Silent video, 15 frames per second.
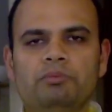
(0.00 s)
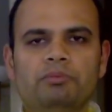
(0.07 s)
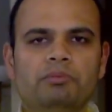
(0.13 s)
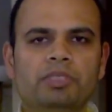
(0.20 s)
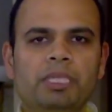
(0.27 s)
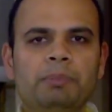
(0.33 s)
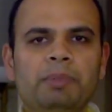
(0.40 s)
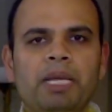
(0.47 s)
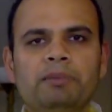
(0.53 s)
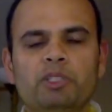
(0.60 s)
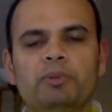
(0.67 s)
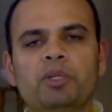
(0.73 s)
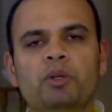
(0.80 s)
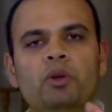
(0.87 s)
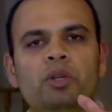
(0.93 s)
sometimes it'll be
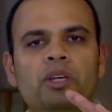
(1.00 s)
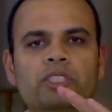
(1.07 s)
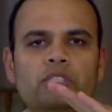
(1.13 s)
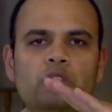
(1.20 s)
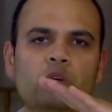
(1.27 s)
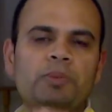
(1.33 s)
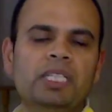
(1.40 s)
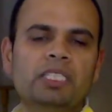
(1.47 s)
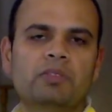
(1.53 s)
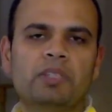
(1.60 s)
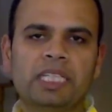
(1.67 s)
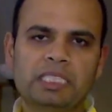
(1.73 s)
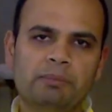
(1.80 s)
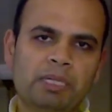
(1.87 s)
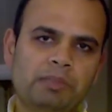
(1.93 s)
going on a slope this way and
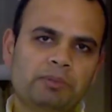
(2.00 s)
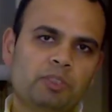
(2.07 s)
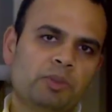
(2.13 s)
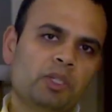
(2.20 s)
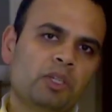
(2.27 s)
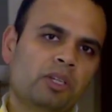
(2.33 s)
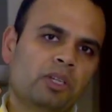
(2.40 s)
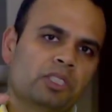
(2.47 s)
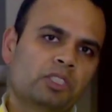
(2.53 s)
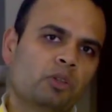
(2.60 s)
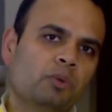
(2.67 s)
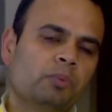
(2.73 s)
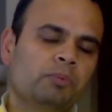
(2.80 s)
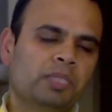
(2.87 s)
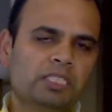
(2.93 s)
sometimes it'll be going on a slope
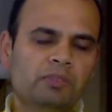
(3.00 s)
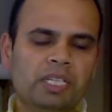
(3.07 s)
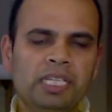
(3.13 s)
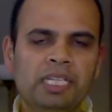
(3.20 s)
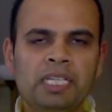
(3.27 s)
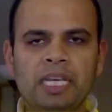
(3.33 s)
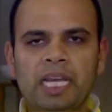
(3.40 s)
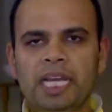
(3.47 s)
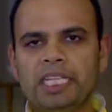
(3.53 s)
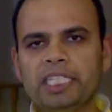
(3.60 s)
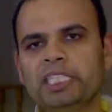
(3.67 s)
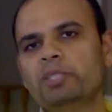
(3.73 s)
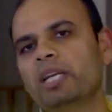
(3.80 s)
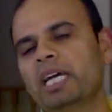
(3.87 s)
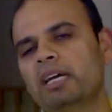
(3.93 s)
this way, and you
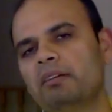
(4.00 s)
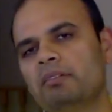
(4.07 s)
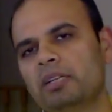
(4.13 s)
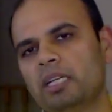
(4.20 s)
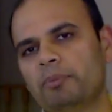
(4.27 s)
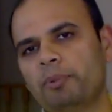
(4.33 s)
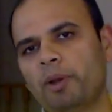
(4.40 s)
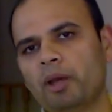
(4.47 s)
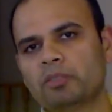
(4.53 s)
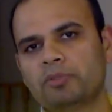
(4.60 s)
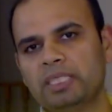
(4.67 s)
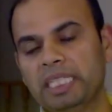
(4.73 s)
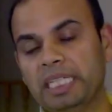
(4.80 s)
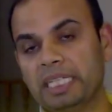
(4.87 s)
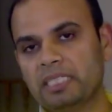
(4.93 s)
would have problems with
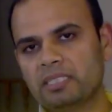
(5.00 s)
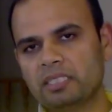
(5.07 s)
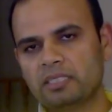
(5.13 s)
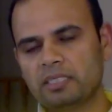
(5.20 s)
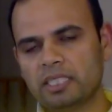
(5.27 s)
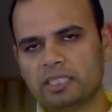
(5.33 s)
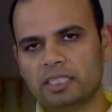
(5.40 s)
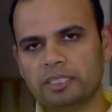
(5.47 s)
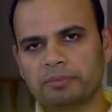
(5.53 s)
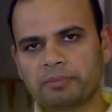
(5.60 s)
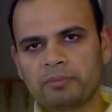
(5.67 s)
inconsistency.